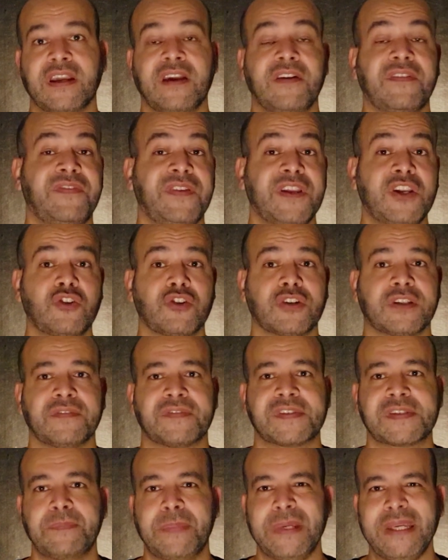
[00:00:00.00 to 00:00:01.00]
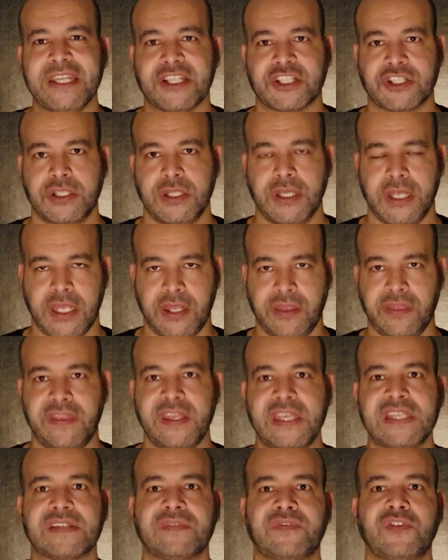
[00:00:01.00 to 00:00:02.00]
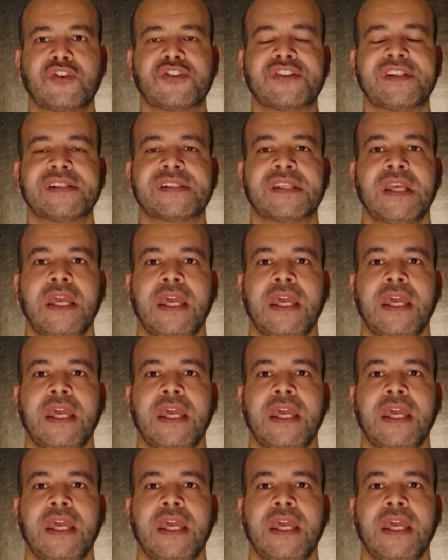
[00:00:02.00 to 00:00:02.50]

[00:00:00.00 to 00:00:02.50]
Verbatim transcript: figurative speech in these verses